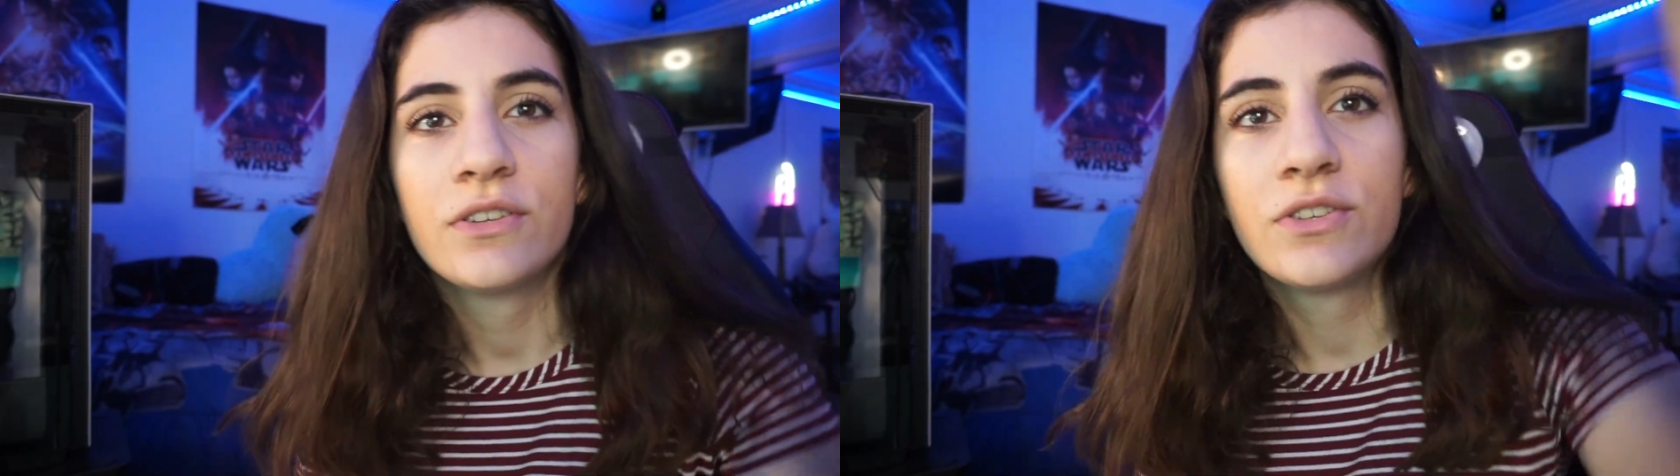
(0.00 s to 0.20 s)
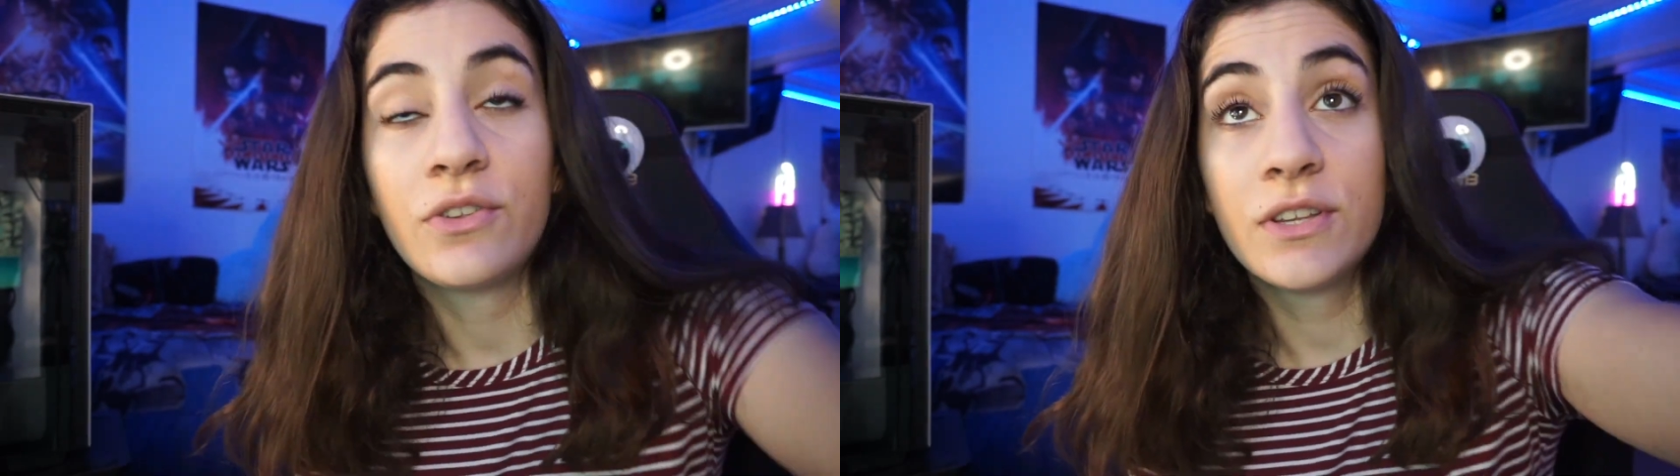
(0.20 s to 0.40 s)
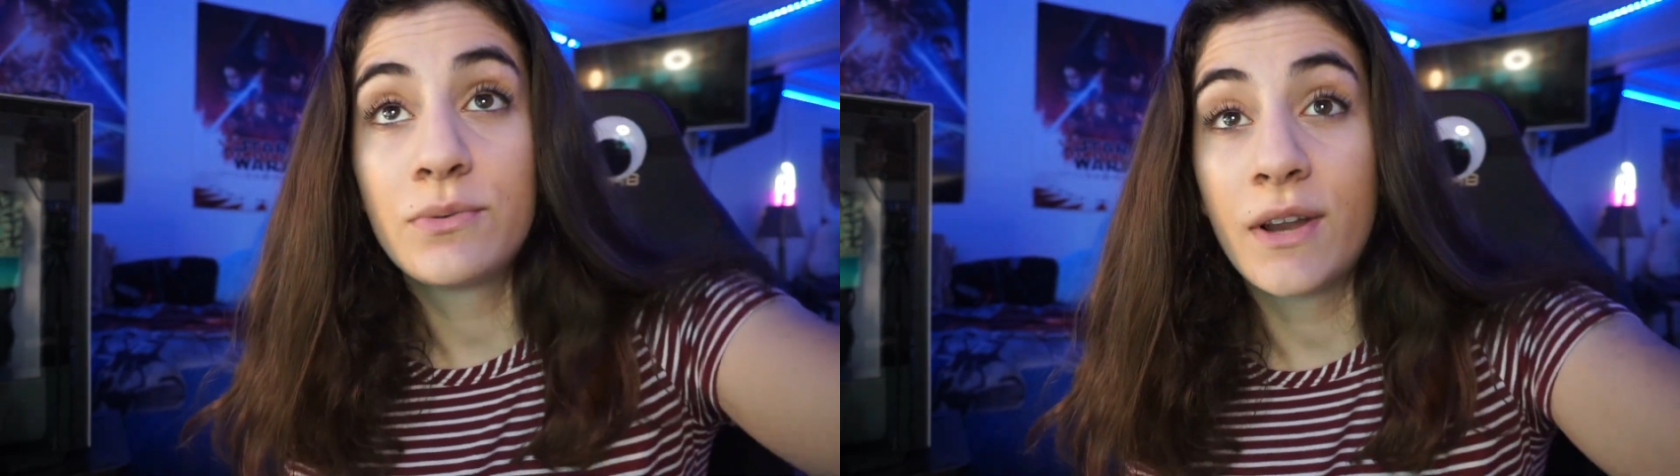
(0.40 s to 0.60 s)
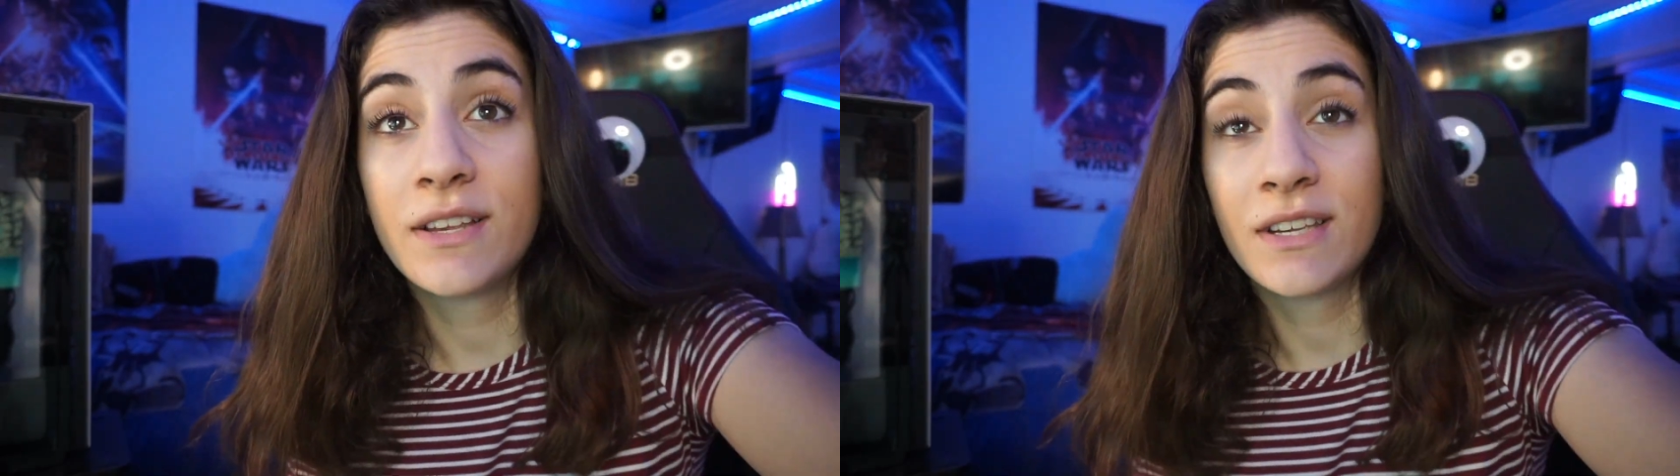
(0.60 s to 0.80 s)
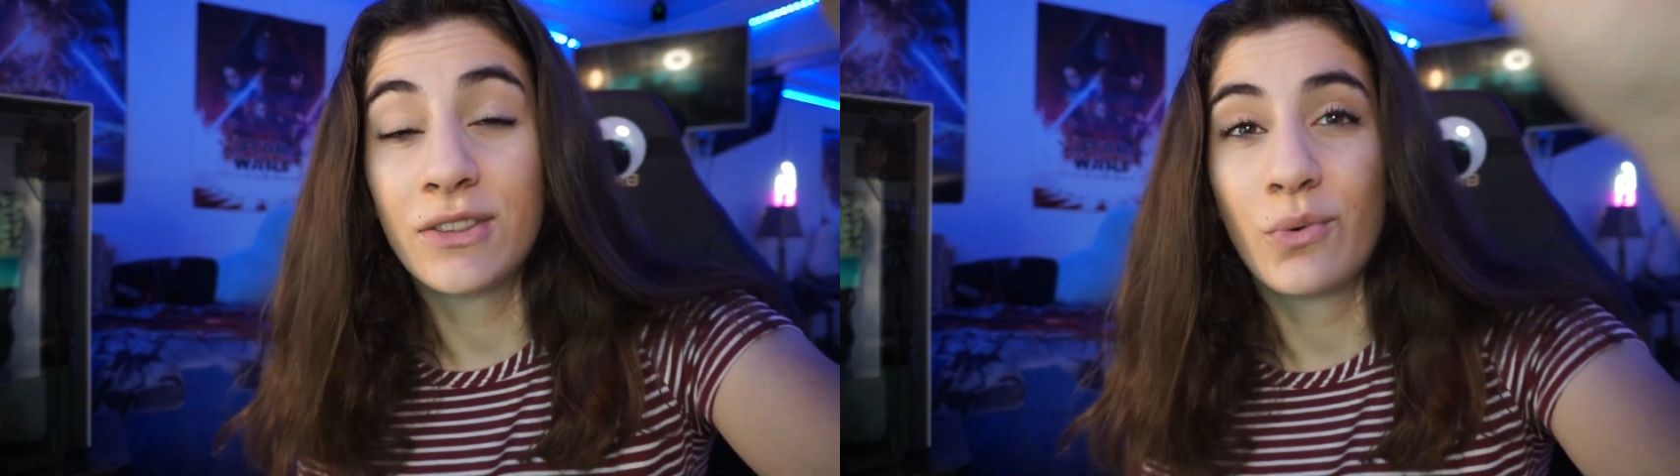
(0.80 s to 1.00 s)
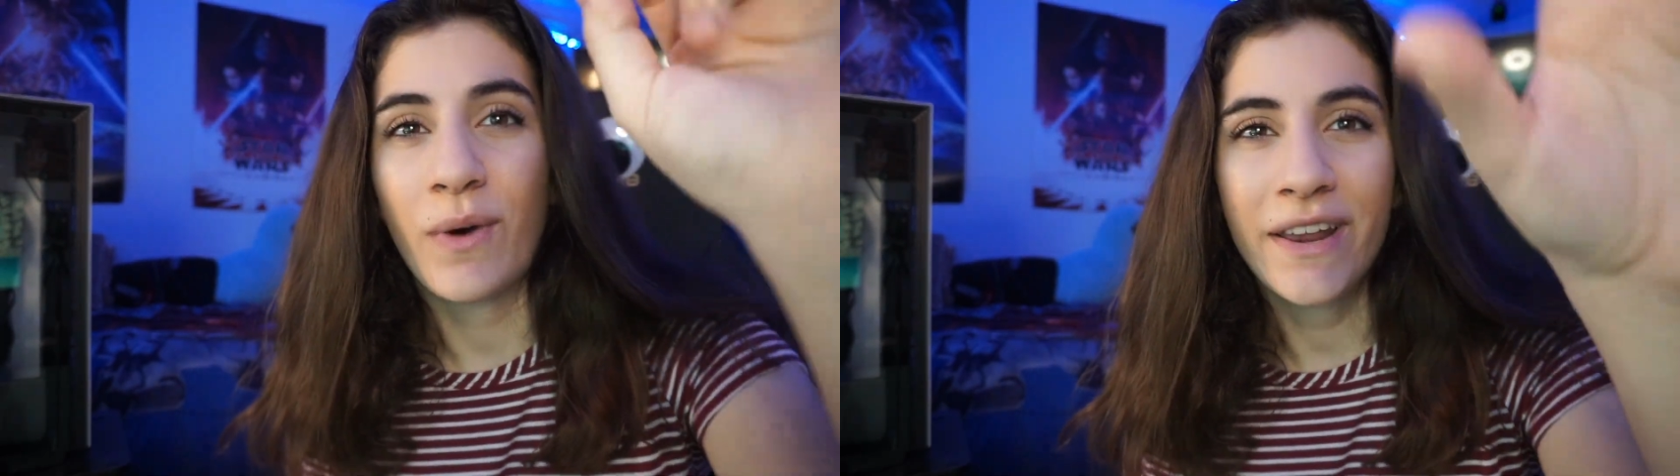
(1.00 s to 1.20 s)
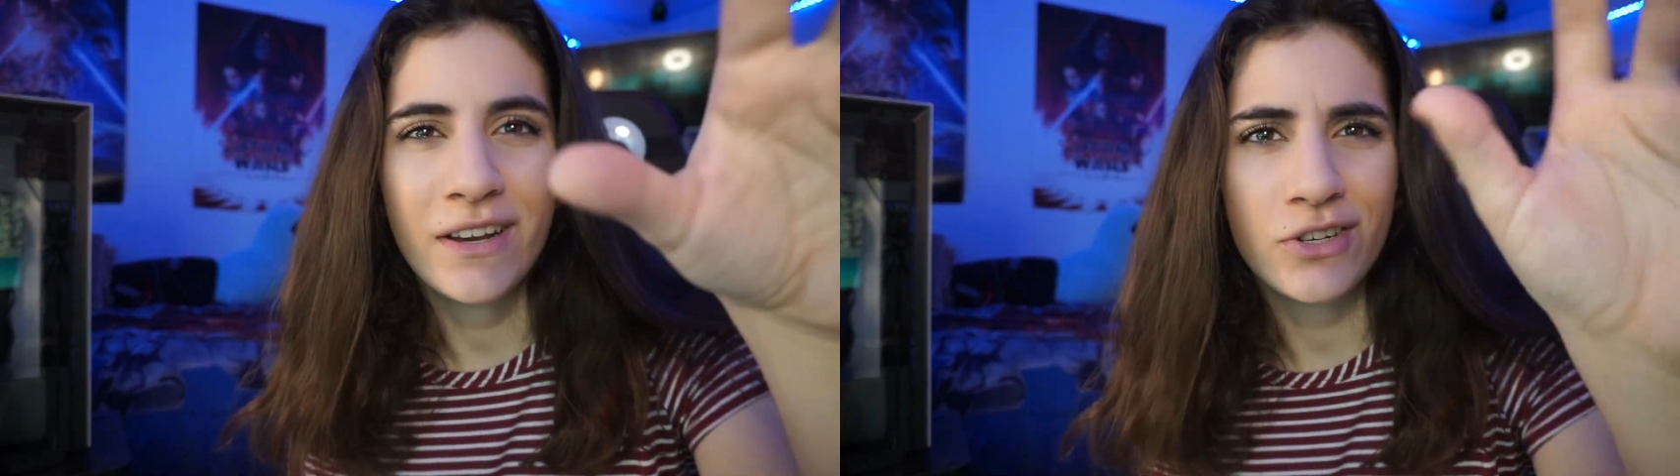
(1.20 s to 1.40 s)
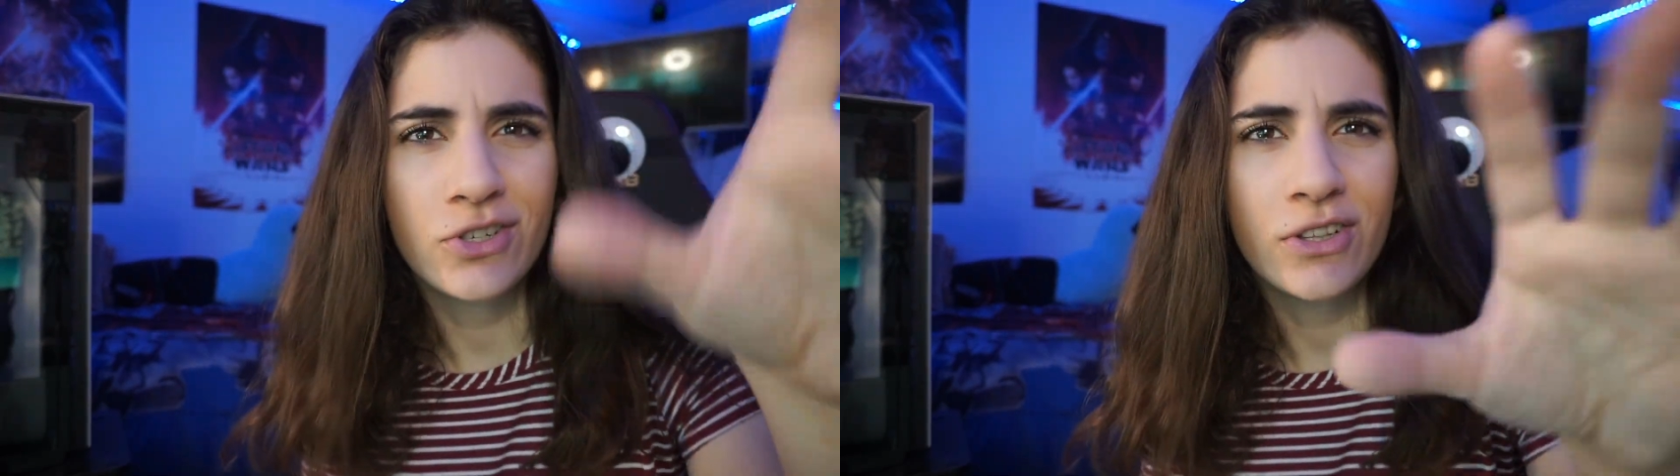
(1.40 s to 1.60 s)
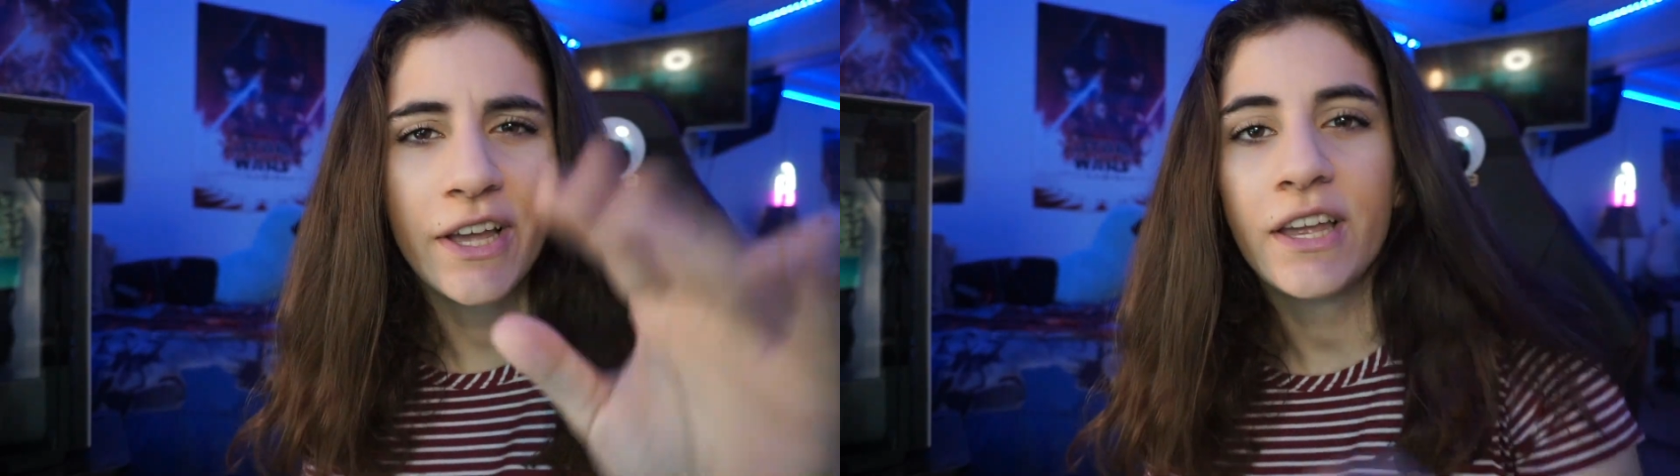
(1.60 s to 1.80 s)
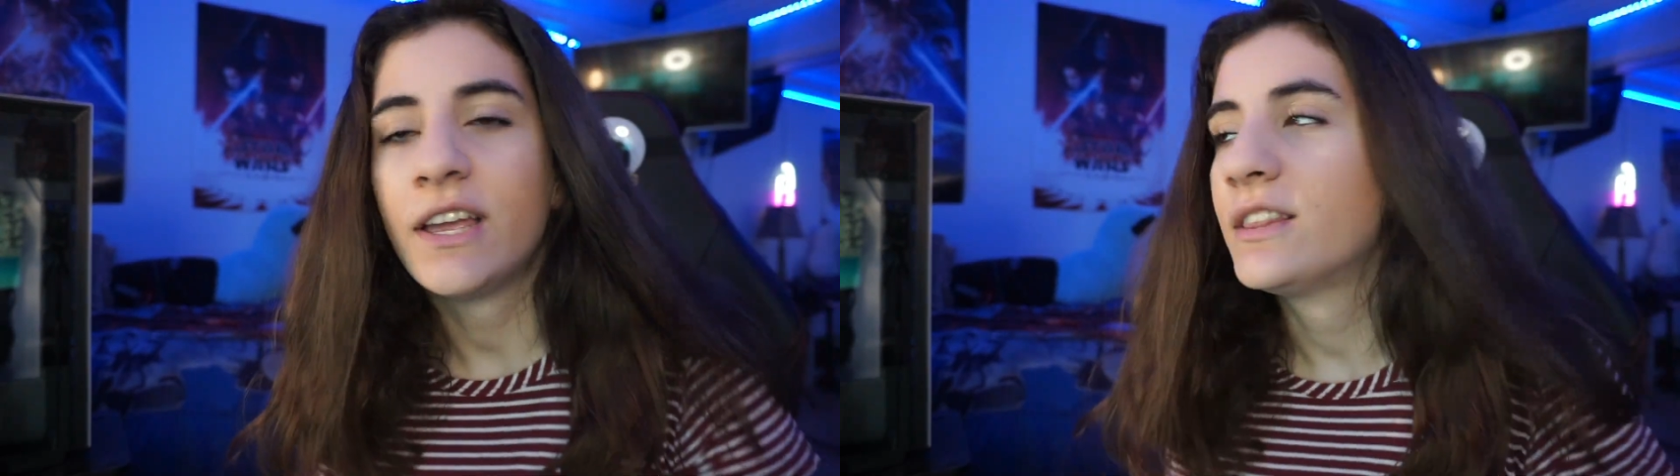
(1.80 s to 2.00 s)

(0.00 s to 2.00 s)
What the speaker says: So this one has like the whitish light,